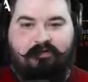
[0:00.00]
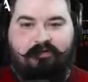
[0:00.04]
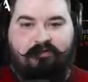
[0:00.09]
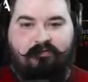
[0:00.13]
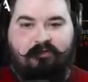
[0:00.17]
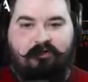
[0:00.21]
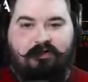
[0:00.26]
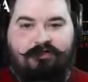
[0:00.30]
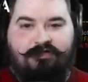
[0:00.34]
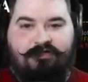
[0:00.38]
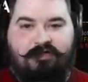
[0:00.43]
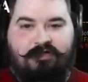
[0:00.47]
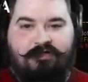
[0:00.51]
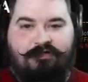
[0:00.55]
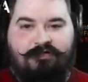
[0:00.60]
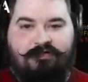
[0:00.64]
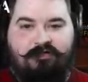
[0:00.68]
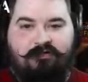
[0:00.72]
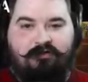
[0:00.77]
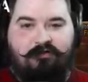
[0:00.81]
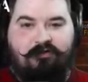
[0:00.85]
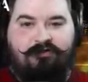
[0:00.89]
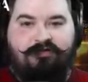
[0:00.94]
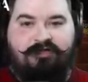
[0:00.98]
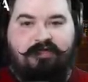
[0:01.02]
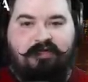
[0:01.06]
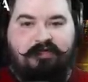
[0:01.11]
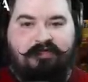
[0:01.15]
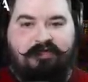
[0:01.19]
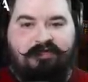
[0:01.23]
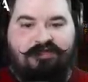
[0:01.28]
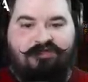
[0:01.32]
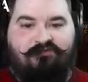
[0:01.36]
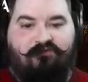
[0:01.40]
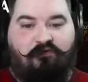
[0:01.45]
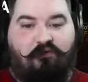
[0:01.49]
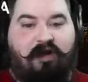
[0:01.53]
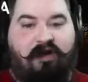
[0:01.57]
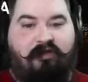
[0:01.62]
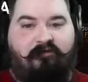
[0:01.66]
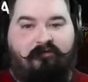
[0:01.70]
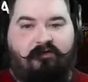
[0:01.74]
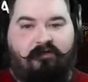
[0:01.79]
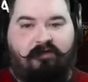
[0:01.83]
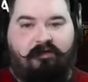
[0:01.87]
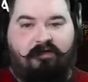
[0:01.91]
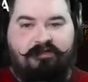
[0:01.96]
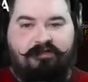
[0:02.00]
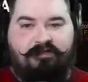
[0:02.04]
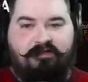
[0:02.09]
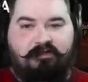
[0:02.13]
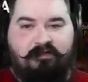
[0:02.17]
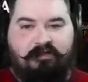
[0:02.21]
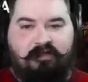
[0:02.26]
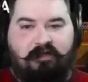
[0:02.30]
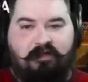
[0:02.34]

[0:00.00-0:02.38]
Ricochet and Shield looks like it takes forever until it